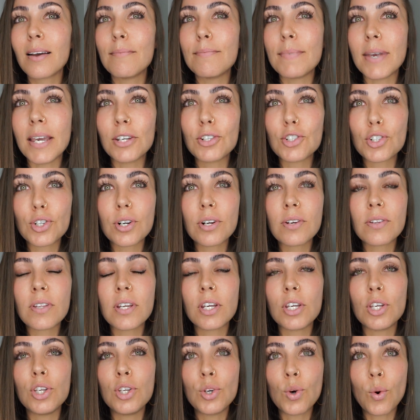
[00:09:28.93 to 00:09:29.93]
Make sure
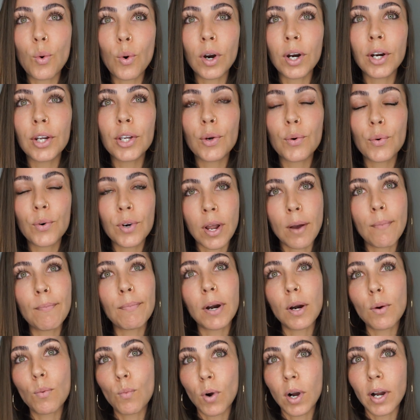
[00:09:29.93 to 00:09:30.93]
that you're your
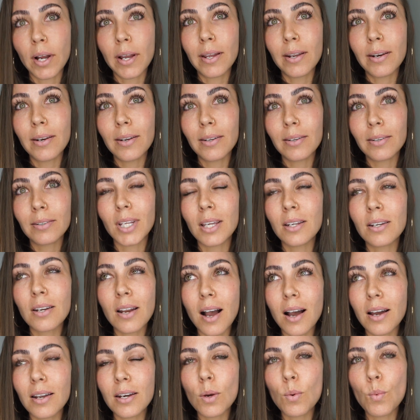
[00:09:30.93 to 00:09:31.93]
number one, and
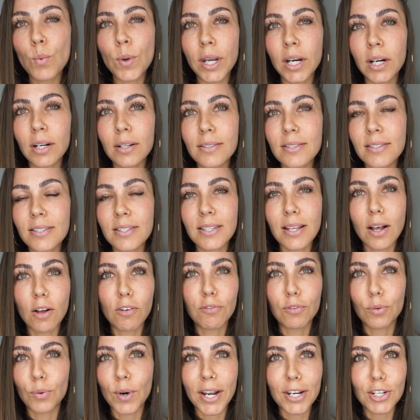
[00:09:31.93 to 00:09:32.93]
not in a weird
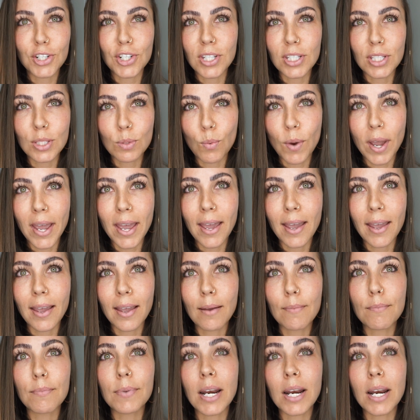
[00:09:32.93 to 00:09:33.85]
self-righteous way,